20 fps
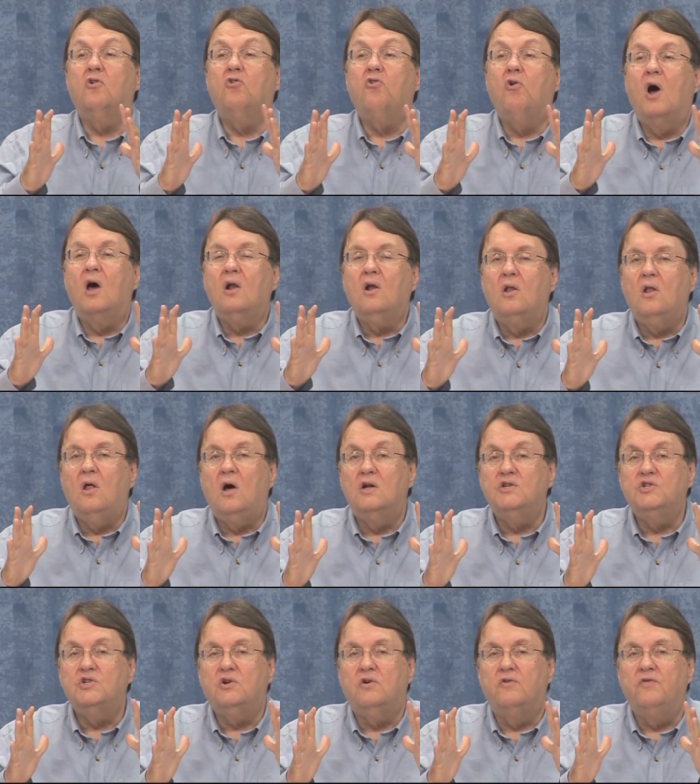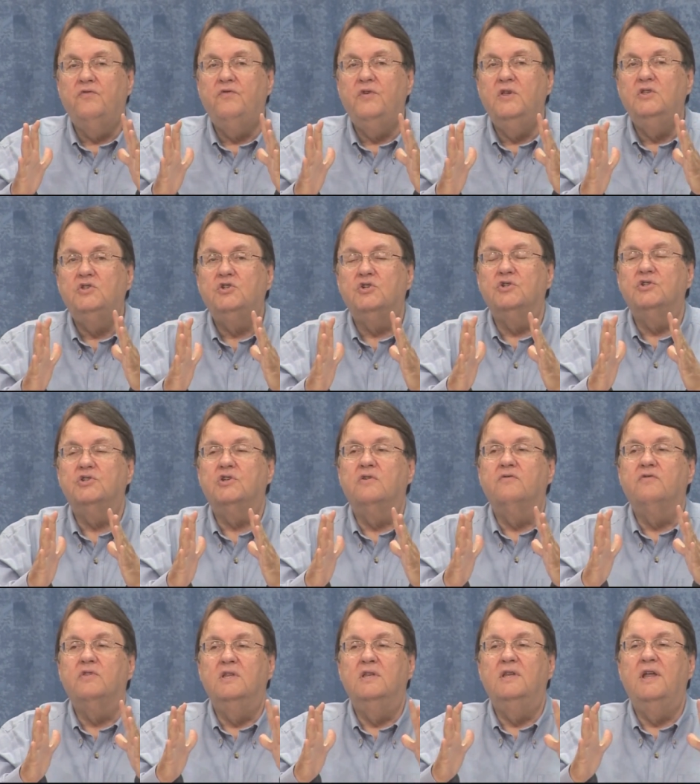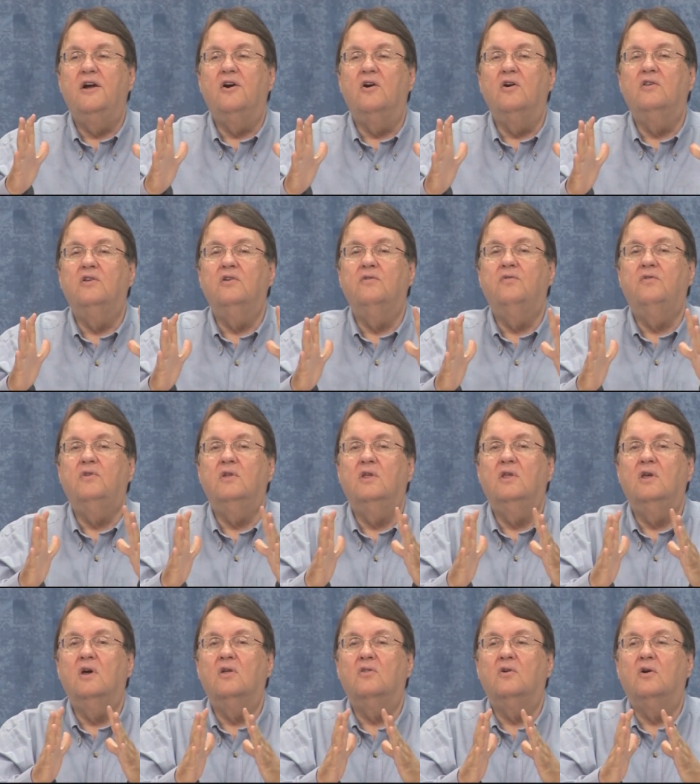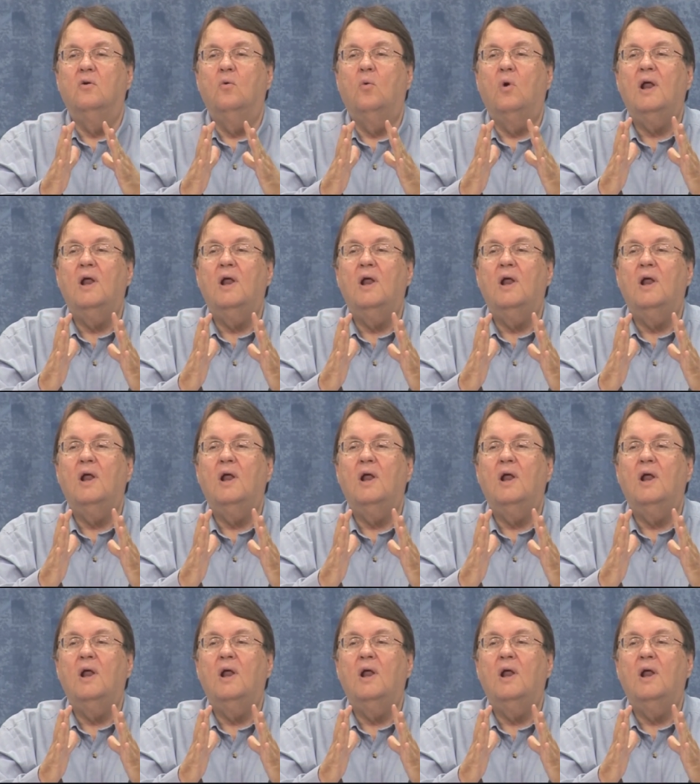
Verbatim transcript: chronological features of the narrative together.